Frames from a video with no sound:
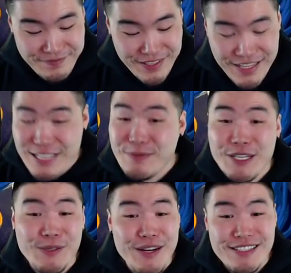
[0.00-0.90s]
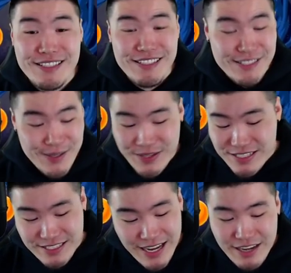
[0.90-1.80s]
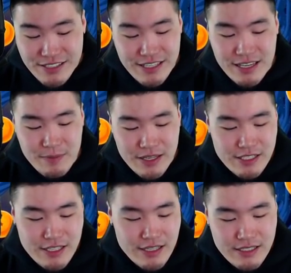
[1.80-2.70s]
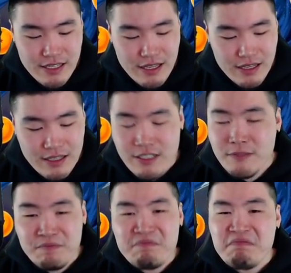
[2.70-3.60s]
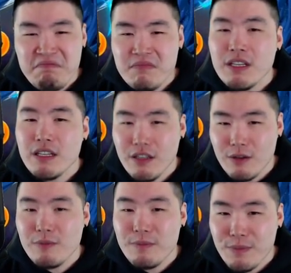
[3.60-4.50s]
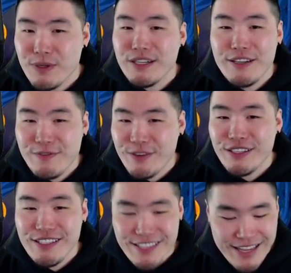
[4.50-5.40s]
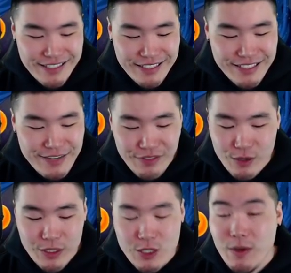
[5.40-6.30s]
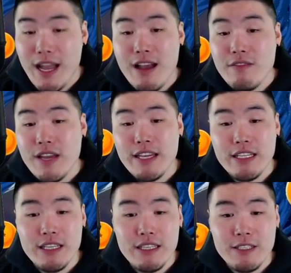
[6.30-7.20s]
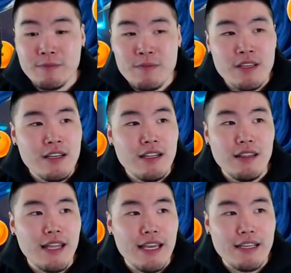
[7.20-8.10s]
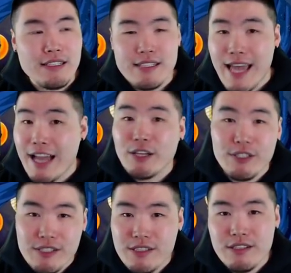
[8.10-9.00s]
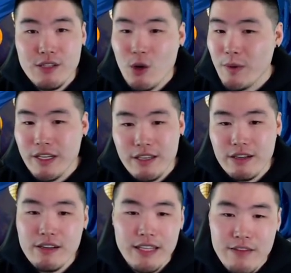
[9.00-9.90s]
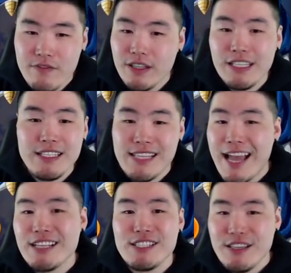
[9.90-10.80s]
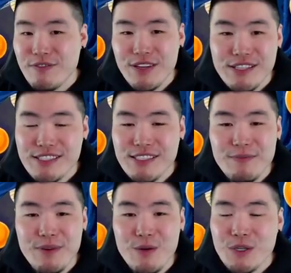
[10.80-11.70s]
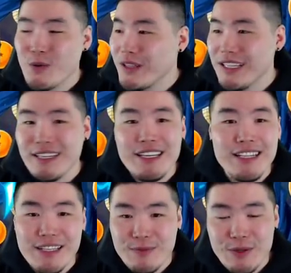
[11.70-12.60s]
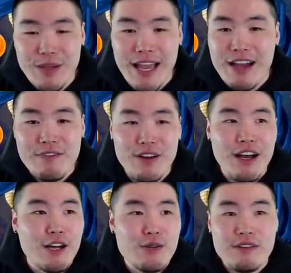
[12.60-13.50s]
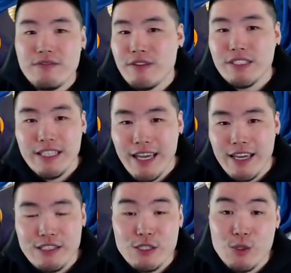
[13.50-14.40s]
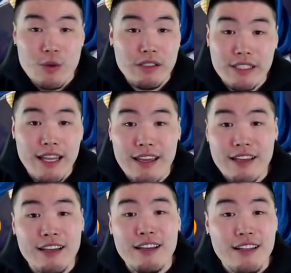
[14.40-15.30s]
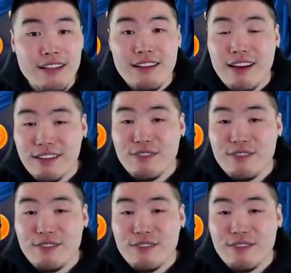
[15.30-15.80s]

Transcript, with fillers: That's pretty crazy. So this entire team is just, uh, you know, pretty freaking tanky, even though we don't have any like stackers. Nobody here infinitely stacks defense, but we don't really need it when you have 150k to 200k on the